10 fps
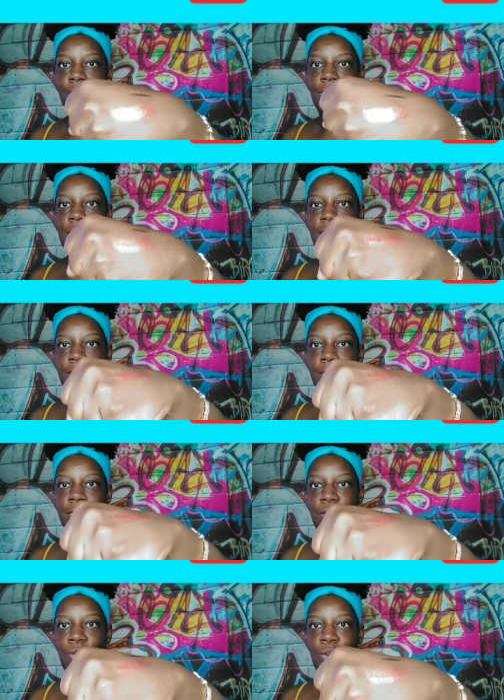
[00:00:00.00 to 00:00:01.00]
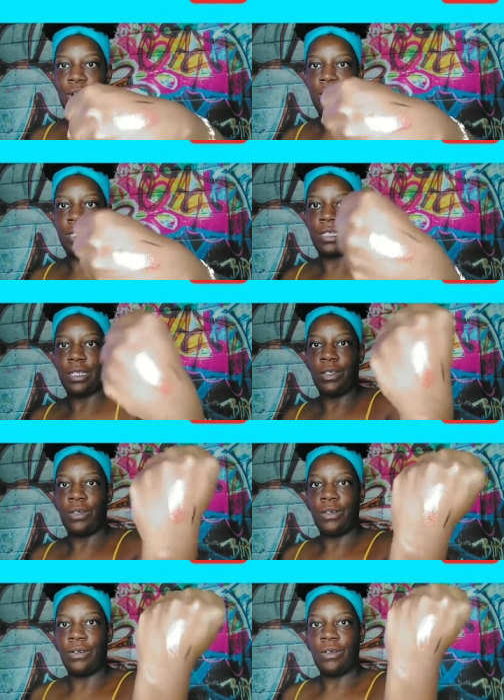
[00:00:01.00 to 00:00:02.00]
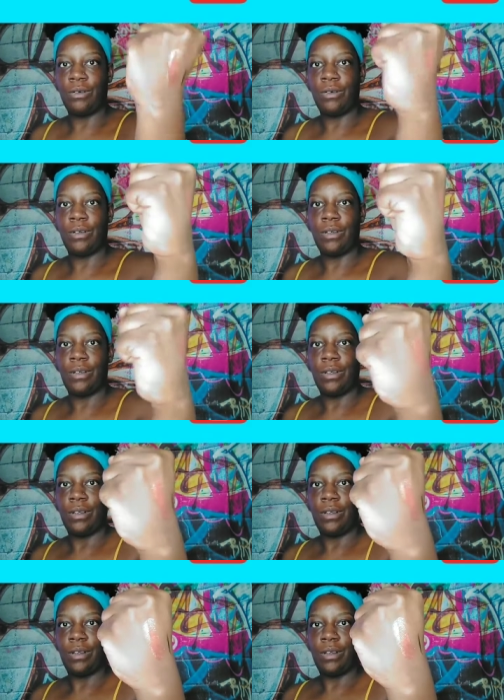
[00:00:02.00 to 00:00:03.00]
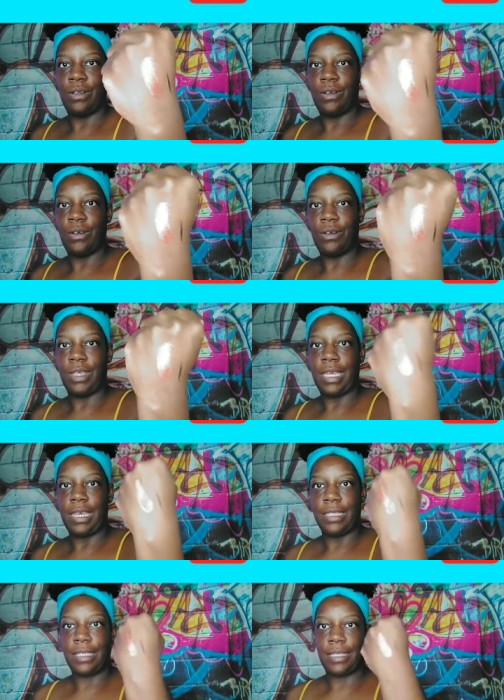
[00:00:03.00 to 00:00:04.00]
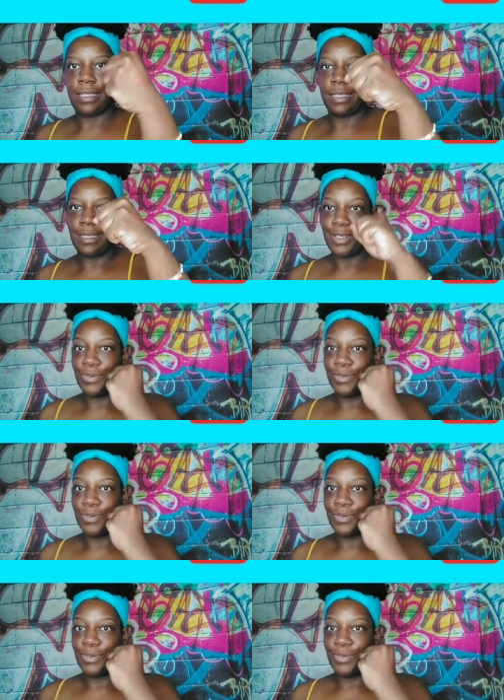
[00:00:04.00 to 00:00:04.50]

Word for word: nice little orange oh oh yes